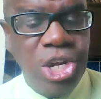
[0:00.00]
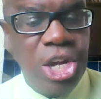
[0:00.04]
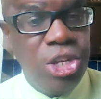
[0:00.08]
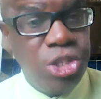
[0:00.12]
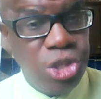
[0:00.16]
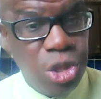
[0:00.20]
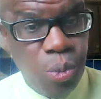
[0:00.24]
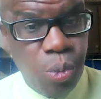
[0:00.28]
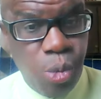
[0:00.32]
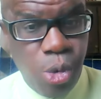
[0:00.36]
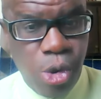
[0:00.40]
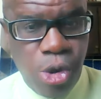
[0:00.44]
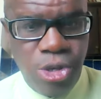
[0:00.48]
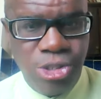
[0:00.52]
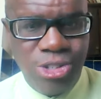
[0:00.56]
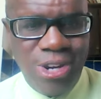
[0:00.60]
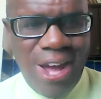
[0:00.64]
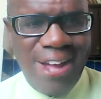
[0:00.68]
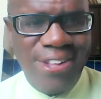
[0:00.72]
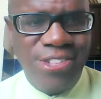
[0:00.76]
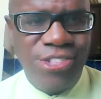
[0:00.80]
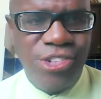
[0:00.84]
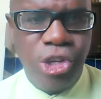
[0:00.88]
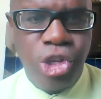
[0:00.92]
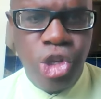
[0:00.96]
in the world
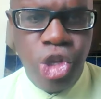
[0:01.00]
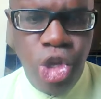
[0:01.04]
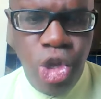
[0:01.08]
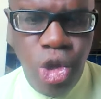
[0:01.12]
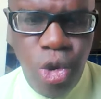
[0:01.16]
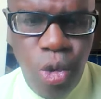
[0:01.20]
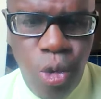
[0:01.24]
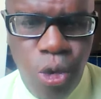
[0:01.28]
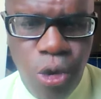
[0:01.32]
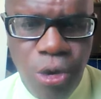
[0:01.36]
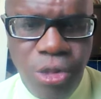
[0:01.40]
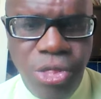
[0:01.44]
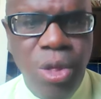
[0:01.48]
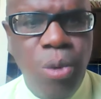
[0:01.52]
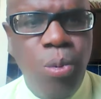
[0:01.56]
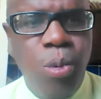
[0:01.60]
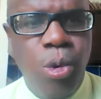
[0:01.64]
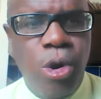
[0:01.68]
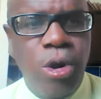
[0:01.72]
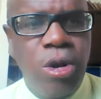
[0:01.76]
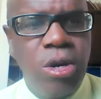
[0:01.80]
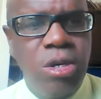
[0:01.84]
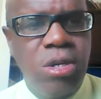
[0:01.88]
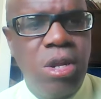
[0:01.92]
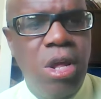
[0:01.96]
and secure the
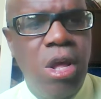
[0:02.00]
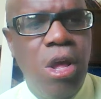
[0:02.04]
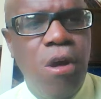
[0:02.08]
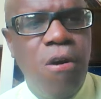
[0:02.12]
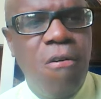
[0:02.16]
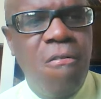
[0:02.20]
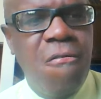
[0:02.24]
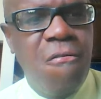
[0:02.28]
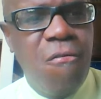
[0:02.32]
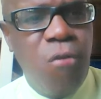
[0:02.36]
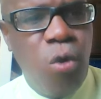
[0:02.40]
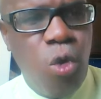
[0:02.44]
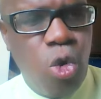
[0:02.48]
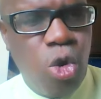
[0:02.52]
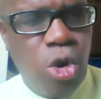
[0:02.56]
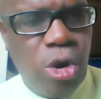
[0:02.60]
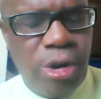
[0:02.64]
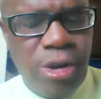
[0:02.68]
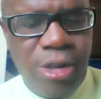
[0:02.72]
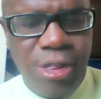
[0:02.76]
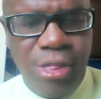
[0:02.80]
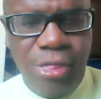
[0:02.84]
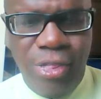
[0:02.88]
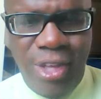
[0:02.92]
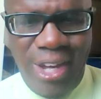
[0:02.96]
world
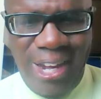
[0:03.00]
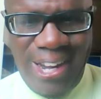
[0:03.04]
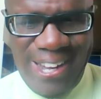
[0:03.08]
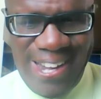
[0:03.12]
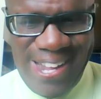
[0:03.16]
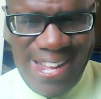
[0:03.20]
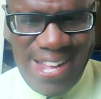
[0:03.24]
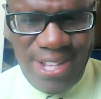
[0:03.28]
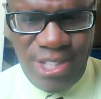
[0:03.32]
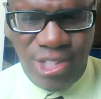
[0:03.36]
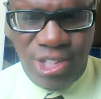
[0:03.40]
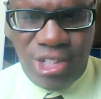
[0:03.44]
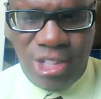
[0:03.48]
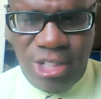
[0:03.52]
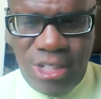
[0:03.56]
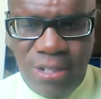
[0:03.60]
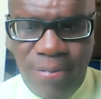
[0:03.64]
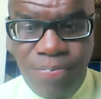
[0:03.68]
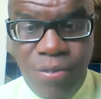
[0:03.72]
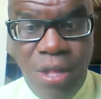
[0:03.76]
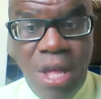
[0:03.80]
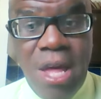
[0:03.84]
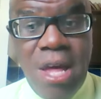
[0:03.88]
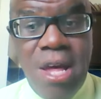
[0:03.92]
for the elites.